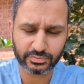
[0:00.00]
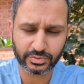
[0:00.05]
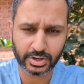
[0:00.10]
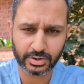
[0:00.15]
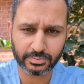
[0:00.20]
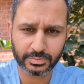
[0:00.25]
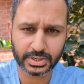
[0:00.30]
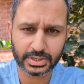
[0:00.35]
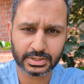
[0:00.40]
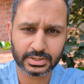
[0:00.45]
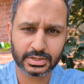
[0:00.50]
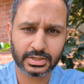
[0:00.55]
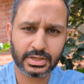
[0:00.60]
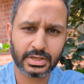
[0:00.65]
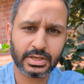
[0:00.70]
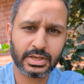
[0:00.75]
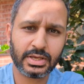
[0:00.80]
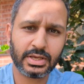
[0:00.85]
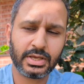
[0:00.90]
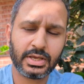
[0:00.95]
environment,
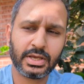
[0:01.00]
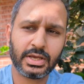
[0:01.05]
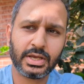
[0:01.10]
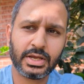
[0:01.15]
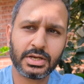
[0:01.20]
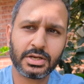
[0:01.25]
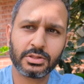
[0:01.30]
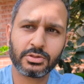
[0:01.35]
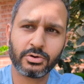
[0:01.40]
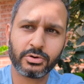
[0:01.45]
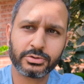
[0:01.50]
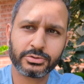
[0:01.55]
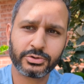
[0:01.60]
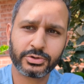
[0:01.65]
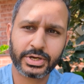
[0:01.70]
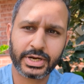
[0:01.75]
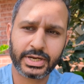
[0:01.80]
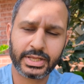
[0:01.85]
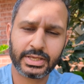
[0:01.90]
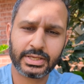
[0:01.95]
it is also
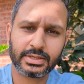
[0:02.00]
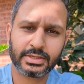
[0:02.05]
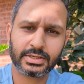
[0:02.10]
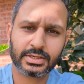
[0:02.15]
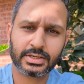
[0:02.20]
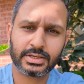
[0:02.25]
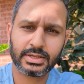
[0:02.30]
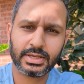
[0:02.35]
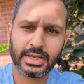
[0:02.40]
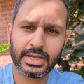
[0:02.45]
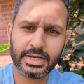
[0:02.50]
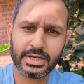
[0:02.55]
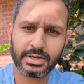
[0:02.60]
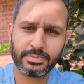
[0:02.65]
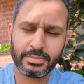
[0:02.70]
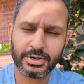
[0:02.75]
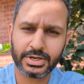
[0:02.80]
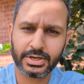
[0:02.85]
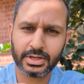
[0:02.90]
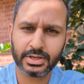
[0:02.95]
getting heat
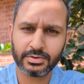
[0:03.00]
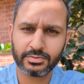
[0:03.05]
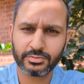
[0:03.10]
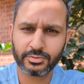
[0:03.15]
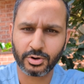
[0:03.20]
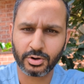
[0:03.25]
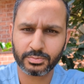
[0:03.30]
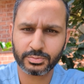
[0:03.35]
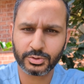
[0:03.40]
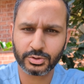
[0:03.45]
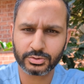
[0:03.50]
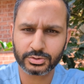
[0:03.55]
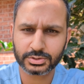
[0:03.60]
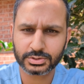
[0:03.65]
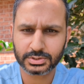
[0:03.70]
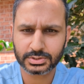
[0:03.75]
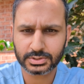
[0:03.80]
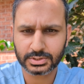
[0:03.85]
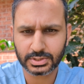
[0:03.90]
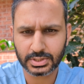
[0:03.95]
emitting from
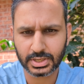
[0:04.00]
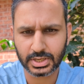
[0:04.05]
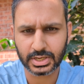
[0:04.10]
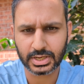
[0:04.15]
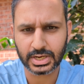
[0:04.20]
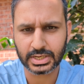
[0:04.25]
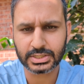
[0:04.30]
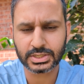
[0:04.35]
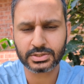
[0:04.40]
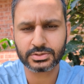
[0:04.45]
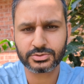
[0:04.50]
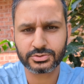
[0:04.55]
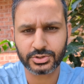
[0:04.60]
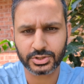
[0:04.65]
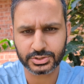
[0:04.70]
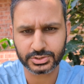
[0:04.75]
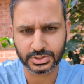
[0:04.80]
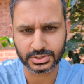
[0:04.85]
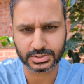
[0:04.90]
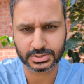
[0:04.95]
those other
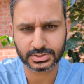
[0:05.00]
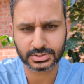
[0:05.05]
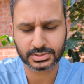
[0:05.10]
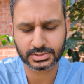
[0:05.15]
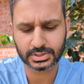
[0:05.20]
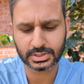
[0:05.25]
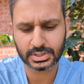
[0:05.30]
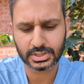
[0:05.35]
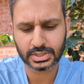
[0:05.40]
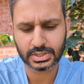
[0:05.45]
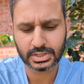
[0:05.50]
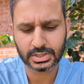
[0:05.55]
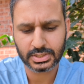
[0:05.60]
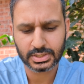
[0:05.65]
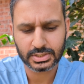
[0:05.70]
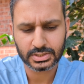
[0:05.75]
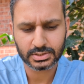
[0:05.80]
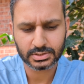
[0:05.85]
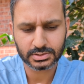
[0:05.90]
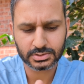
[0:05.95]
structures.
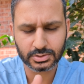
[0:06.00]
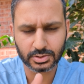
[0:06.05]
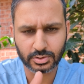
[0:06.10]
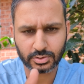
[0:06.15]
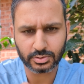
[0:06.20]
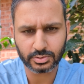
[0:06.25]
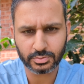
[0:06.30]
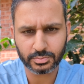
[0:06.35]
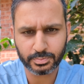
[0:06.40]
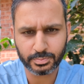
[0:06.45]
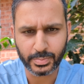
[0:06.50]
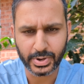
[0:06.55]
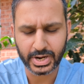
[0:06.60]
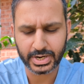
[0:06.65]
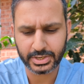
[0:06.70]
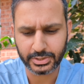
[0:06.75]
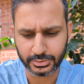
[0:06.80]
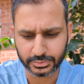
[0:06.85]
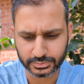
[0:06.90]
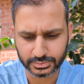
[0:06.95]
So
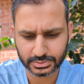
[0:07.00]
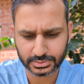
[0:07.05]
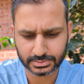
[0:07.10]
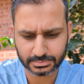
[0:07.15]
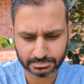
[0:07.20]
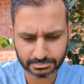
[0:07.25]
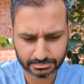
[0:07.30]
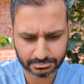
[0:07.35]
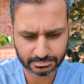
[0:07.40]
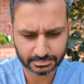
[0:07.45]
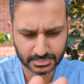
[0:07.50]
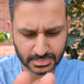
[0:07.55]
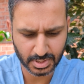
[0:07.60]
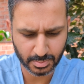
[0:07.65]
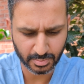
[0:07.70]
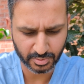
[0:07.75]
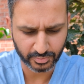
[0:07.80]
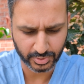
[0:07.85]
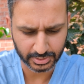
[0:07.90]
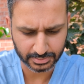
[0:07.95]
bad news,
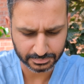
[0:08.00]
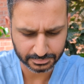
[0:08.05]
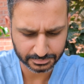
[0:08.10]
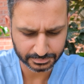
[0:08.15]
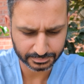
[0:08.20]
number one.